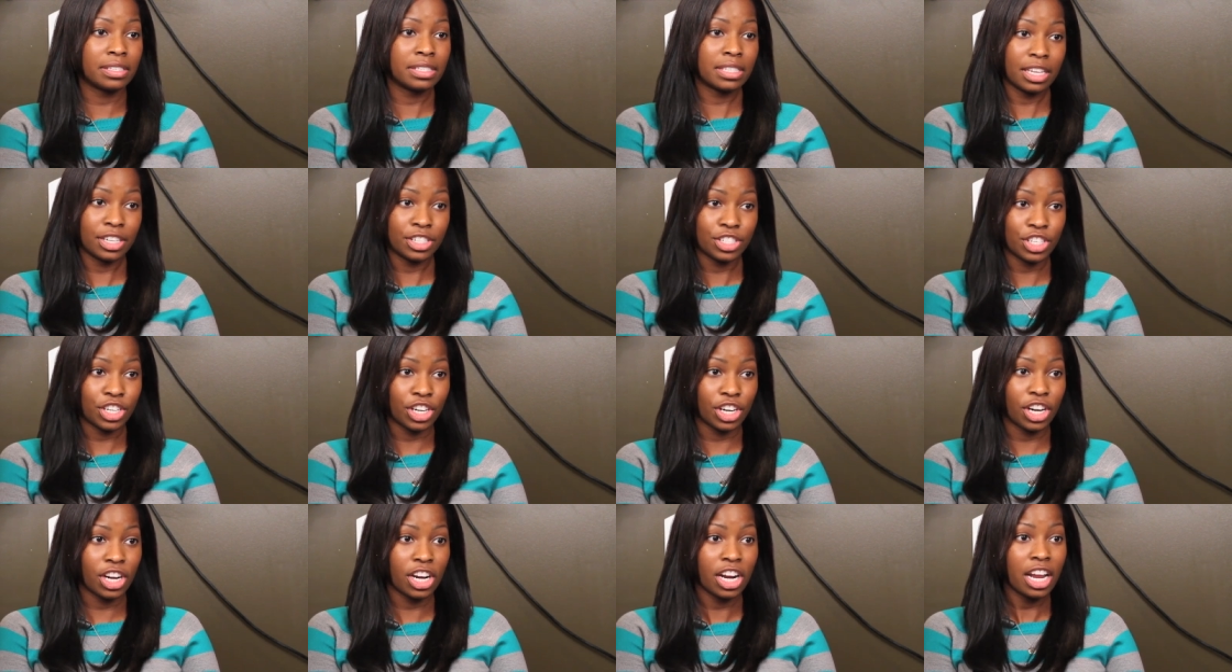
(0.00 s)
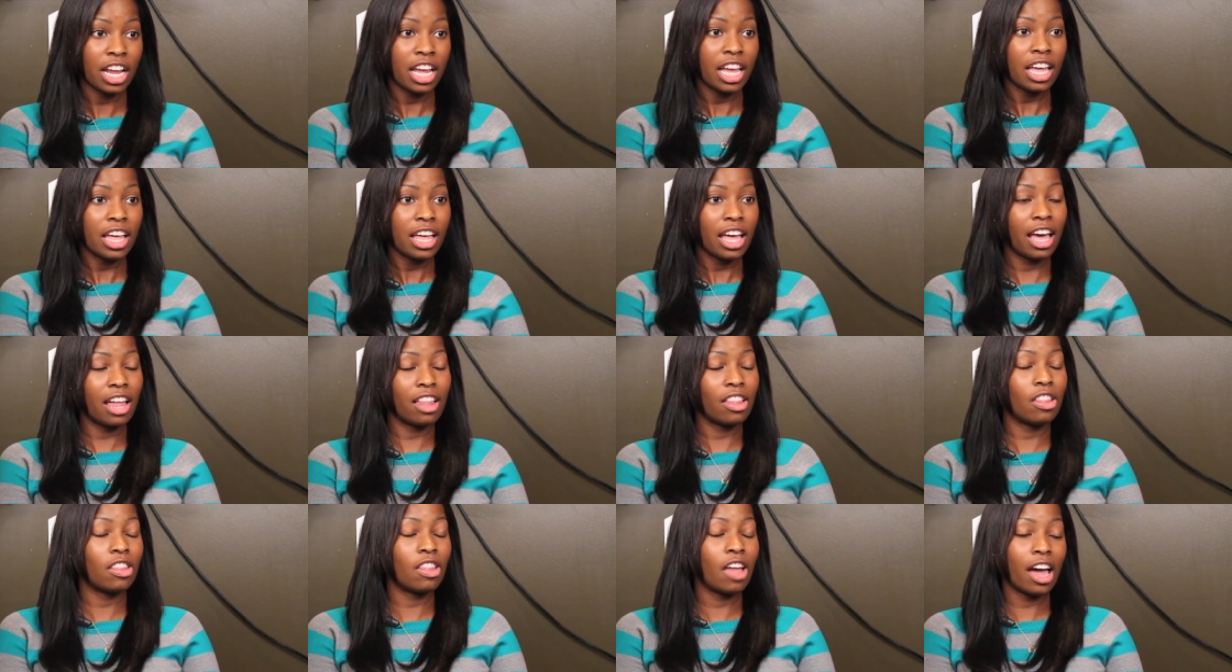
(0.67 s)
center,
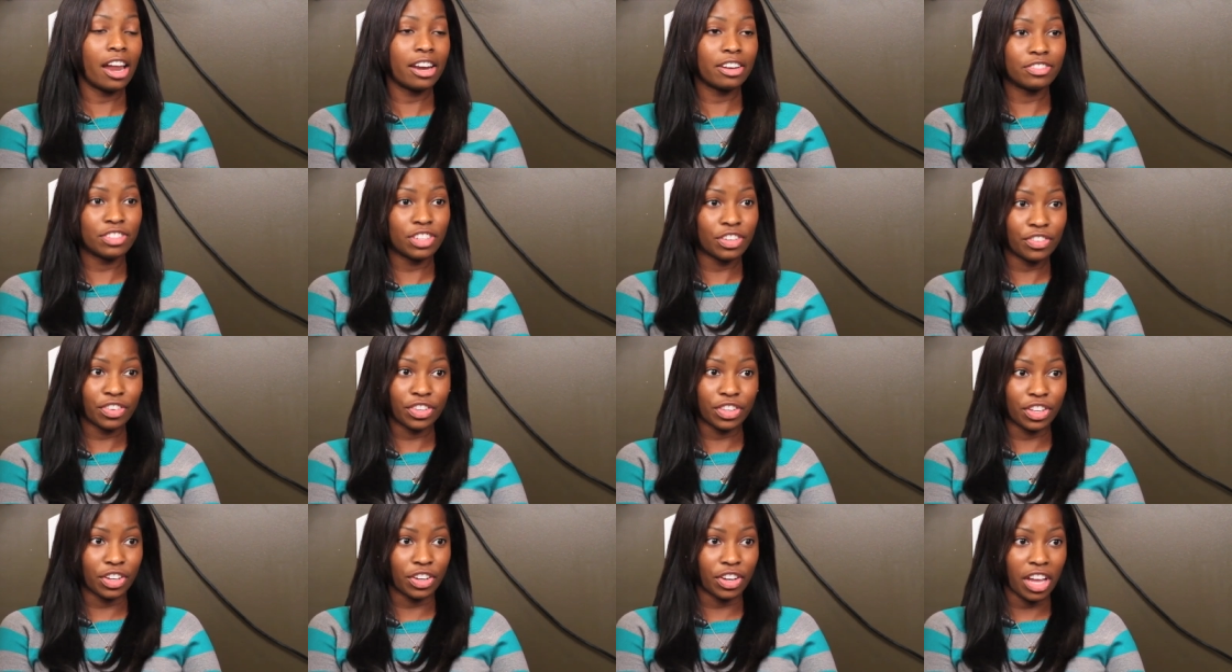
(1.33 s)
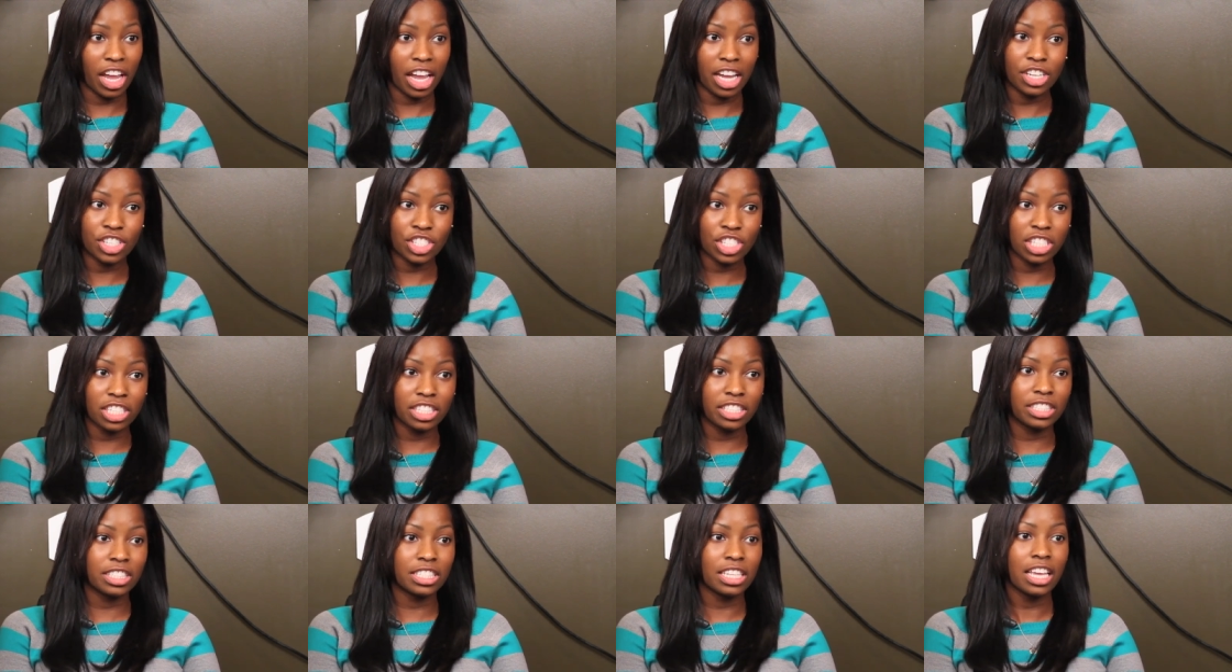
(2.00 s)
had a lot of different
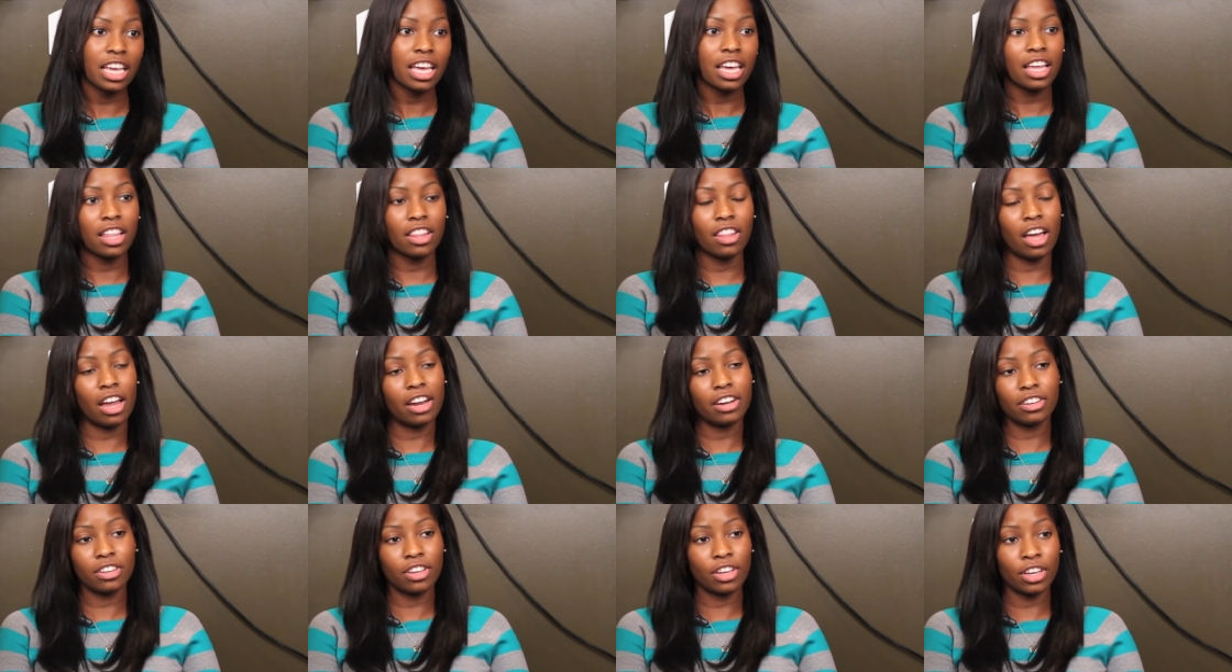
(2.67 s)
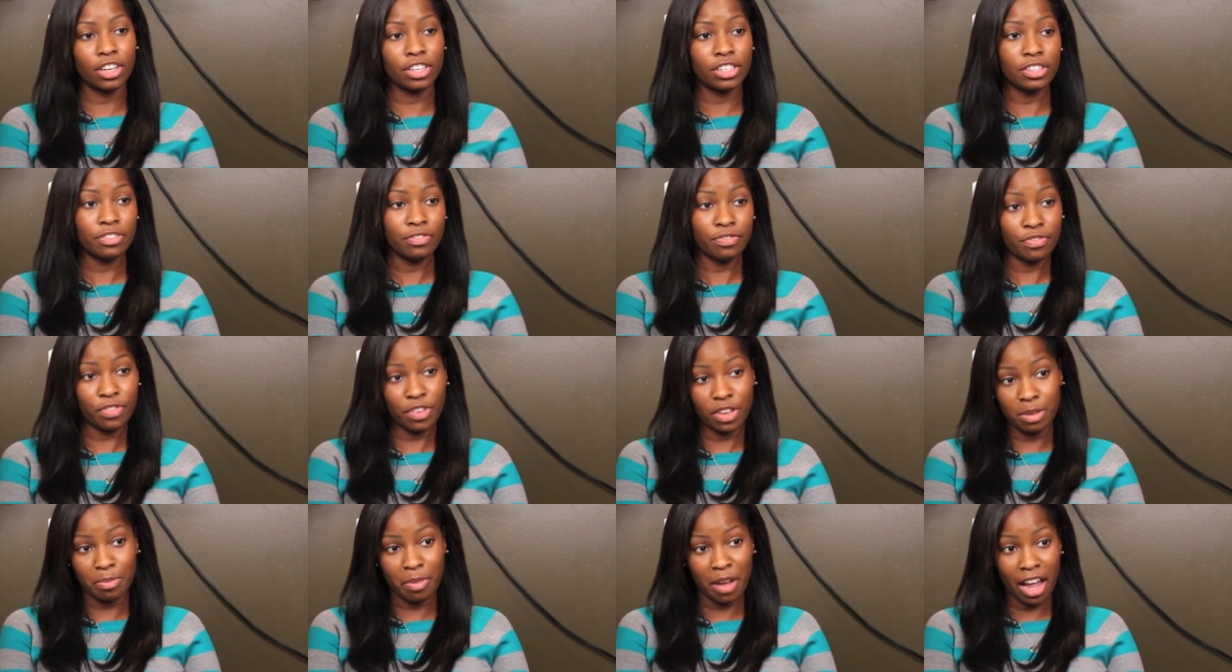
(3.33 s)
locations, a lot of good
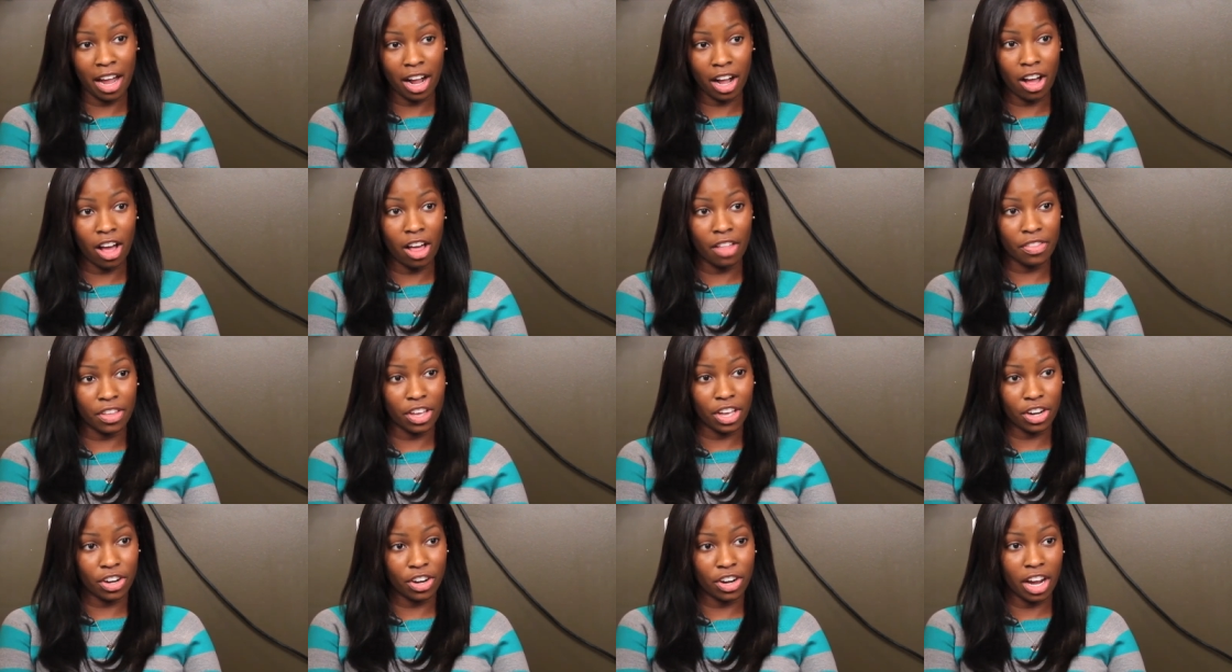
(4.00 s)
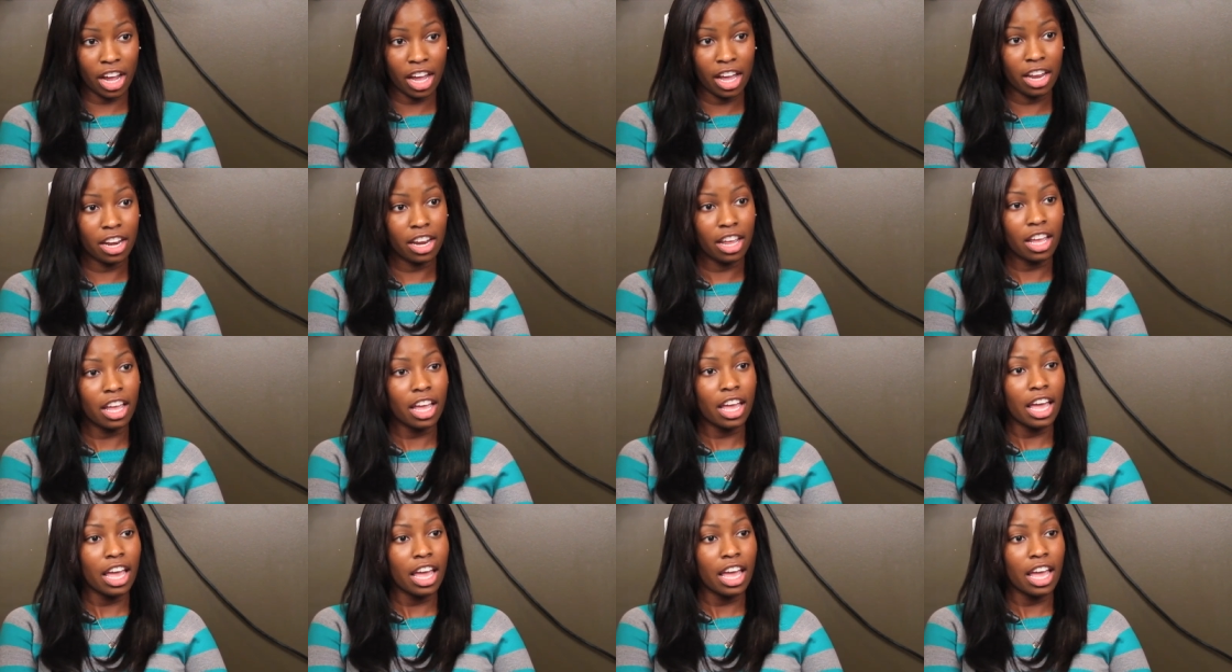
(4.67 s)
feedback on the internet.